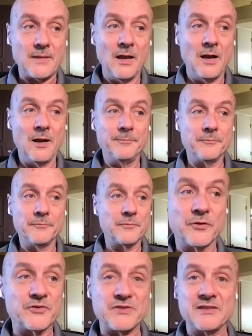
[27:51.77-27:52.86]

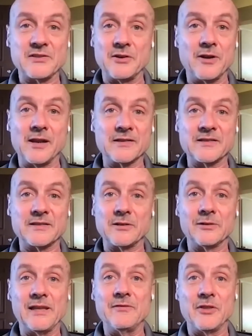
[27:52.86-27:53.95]
for things that are not
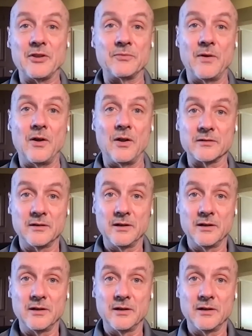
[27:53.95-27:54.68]
necessarily even their fault.